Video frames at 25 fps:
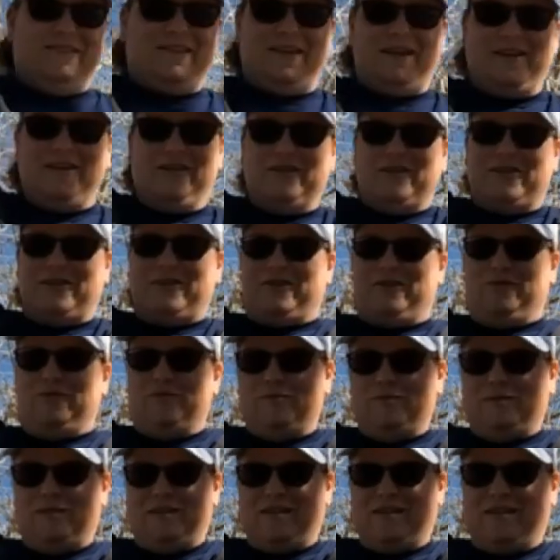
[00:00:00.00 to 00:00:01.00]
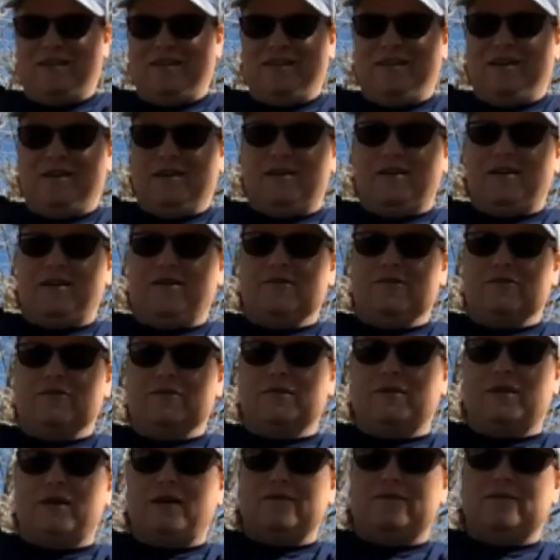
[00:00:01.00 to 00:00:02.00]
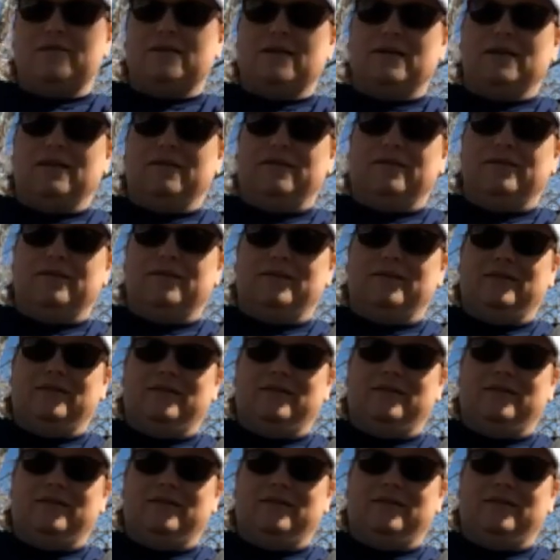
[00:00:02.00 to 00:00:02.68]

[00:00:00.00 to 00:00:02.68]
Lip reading: ice cubes covered with half and half